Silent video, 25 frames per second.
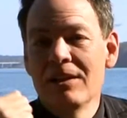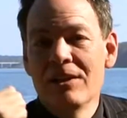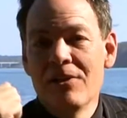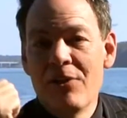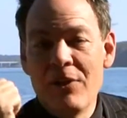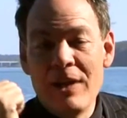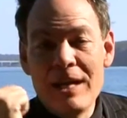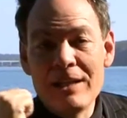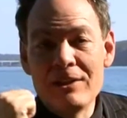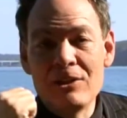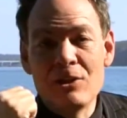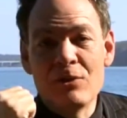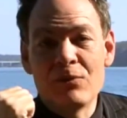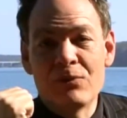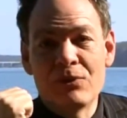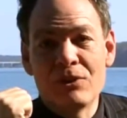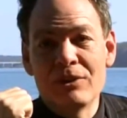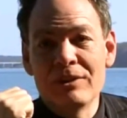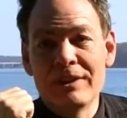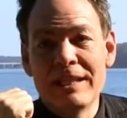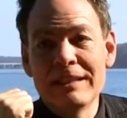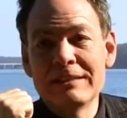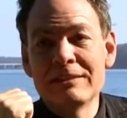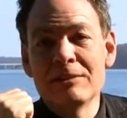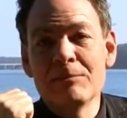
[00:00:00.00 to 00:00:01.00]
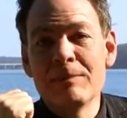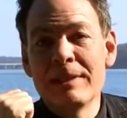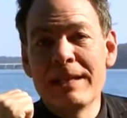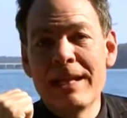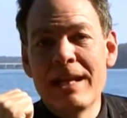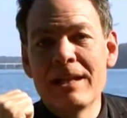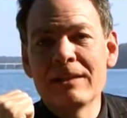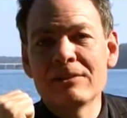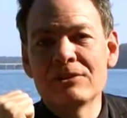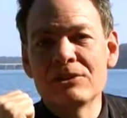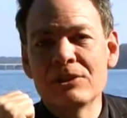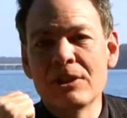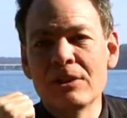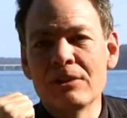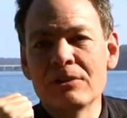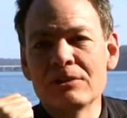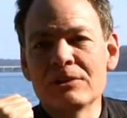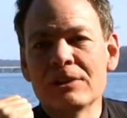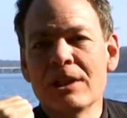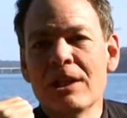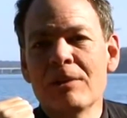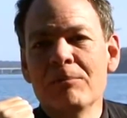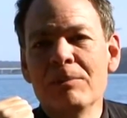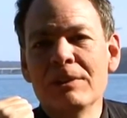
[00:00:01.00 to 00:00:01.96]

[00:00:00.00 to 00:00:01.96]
Thank you for electing me, Alex Jones,